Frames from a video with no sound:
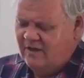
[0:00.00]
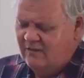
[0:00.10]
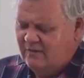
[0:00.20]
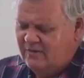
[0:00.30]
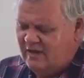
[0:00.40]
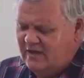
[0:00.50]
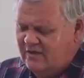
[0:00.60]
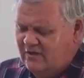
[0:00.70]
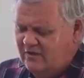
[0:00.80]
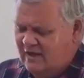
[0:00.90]
We thank
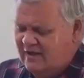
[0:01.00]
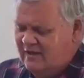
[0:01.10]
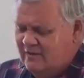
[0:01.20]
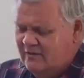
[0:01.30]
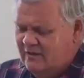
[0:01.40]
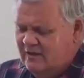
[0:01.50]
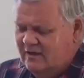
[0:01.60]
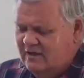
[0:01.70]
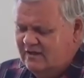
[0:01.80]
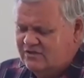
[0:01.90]
you that
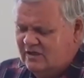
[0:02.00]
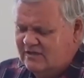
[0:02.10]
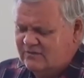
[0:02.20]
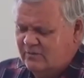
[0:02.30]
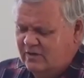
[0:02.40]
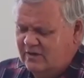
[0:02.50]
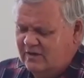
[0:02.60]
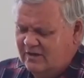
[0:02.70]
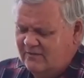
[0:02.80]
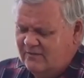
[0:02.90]
it is
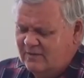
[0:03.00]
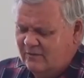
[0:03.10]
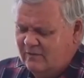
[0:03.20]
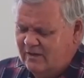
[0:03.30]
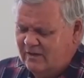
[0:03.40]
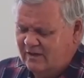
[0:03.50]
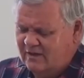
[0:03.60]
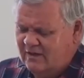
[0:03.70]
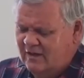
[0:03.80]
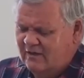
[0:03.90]
trustworthy, that we can
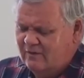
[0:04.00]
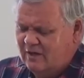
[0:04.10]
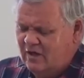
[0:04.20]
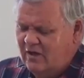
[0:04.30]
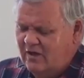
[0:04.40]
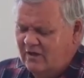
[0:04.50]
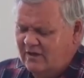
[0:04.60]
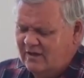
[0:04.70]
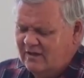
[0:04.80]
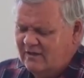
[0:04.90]
rely on
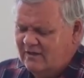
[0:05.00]
it.